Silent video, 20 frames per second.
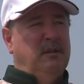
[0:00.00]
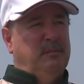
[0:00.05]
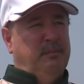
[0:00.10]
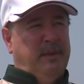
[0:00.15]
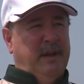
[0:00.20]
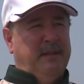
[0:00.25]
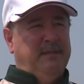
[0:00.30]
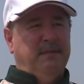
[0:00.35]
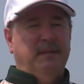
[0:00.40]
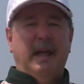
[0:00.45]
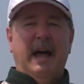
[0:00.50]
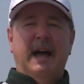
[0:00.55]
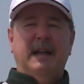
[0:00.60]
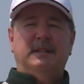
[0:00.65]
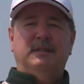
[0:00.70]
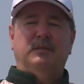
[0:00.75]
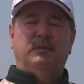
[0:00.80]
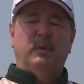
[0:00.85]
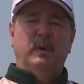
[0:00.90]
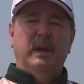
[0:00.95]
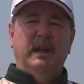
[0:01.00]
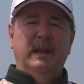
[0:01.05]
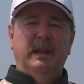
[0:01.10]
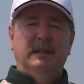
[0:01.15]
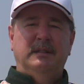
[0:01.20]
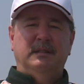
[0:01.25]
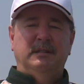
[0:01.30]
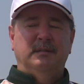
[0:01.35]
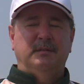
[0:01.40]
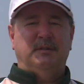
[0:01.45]
big flats of
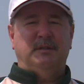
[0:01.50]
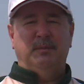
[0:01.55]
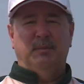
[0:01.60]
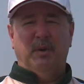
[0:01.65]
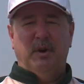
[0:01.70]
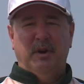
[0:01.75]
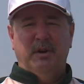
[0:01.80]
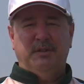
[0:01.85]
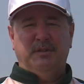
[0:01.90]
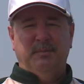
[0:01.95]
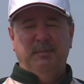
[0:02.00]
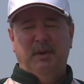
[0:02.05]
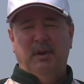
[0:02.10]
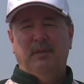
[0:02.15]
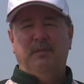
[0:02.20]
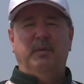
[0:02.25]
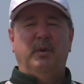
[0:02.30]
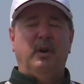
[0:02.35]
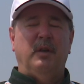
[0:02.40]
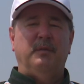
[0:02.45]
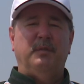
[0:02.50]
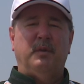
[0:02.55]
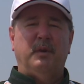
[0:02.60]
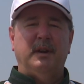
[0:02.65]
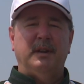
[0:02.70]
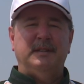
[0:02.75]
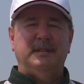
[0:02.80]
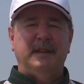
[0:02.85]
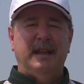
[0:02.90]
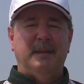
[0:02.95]
weeds, submerged milfoil,
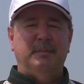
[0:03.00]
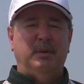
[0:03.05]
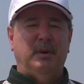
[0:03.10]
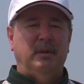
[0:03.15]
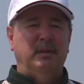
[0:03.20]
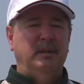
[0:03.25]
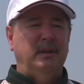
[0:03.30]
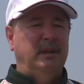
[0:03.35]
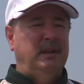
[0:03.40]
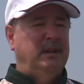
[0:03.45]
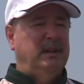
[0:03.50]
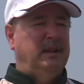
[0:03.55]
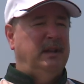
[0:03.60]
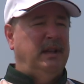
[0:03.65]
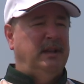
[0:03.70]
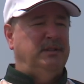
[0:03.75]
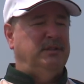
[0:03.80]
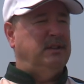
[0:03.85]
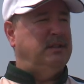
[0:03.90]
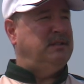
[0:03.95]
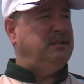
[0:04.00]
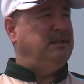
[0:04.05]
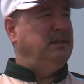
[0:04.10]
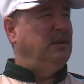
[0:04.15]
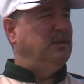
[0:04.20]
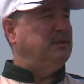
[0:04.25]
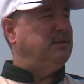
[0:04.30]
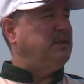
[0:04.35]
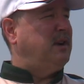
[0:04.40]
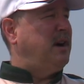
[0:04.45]
for example, and just, you
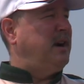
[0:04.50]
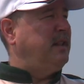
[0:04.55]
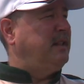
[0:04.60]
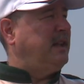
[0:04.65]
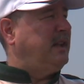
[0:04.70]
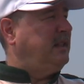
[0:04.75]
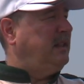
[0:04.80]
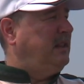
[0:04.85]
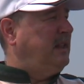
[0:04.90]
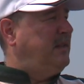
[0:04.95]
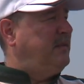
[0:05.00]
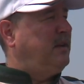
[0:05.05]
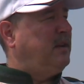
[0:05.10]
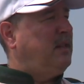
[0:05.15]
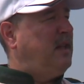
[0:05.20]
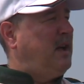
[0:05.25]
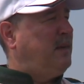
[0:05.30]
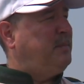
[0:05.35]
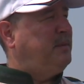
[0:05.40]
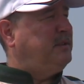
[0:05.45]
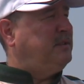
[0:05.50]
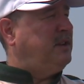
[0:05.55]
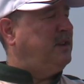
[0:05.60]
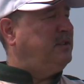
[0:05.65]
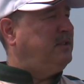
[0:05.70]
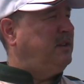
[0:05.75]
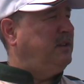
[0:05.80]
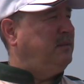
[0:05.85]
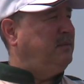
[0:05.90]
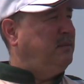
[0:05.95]
know, start at like the eleven o'clock
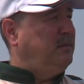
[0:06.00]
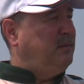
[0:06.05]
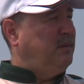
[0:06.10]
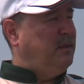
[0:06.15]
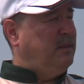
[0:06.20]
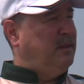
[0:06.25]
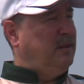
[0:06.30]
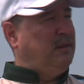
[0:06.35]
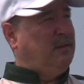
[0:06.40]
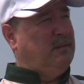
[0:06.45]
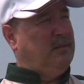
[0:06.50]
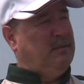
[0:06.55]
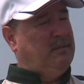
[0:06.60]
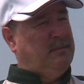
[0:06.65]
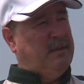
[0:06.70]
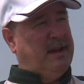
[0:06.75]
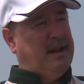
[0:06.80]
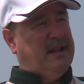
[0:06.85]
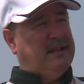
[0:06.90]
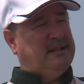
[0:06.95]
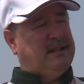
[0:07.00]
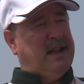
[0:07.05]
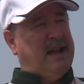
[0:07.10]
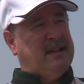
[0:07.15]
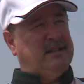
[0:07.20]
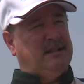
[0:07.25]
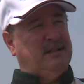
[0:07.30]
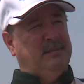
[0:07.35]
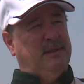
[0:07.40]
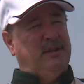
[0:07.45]
position, and then my next
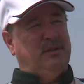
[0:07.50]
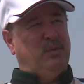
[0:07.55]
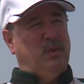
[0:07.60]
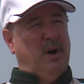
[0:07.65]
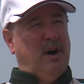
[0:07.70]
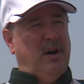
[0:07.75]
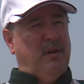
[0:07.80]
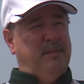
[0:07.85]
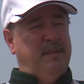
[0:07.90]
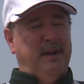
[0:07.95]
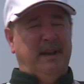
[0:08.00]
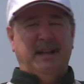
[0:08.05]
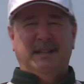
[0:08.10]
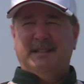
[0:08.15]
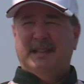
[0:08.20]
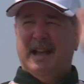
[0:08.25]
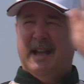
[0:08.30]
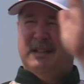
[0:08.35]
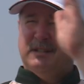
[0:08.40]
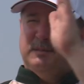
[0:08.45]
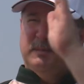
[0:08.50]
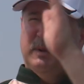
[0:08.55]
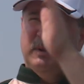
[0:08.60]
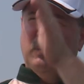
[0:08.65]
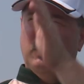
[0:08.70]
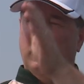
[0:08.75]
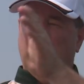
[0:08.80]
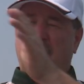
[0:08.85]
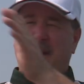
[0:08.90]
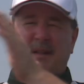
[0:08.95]
cast will be twelve, my next cast will be
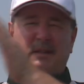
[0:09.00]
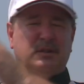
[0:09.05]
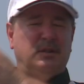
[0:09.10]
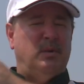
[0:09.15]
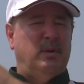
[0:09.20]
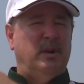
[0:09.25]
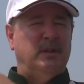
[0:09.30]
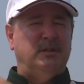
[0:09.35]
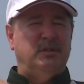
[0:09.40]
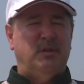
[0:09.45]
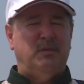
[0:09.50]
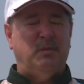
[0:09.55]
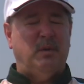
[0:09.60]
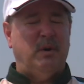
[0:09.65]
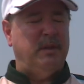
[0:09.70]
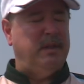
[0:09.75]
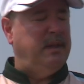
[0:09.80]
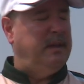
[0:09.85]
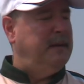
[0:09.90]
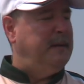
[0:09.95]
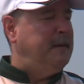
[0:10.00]
one, and so on and so forth.